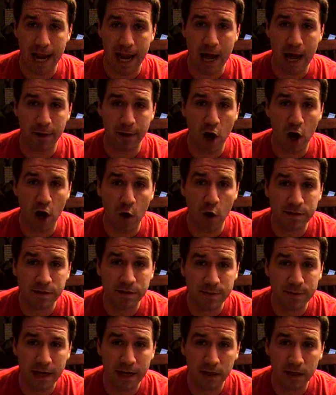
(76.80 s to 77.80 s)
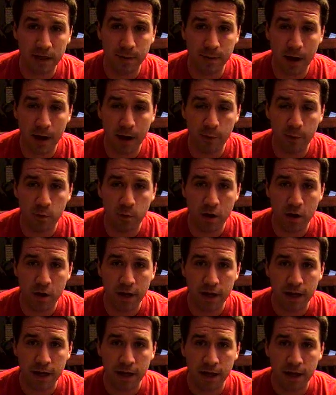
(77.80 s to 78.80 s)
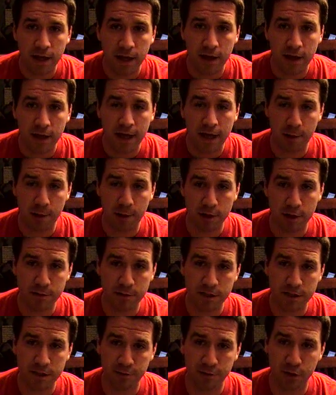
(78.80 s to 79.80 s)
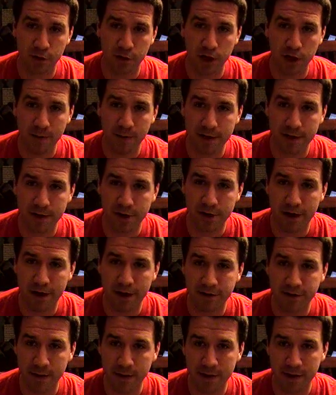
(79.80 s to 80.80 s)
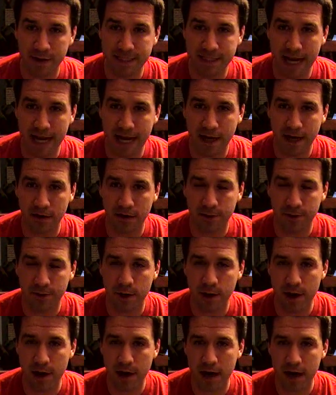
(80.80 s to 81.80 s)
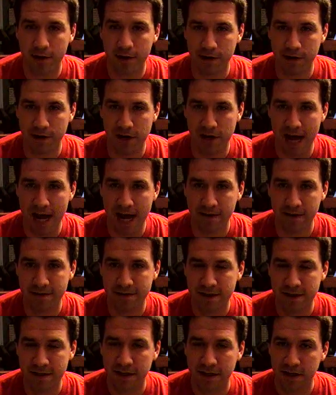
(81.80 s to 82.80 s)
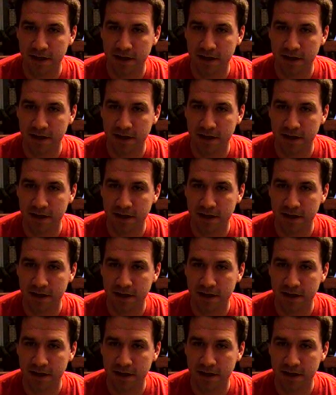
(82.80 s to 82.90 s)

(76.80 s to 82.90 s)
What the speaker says: and now he hopes to be healthy by week 1, and we're supposed to feel good about drafting him in the 2nd or 3rd round of our drafts.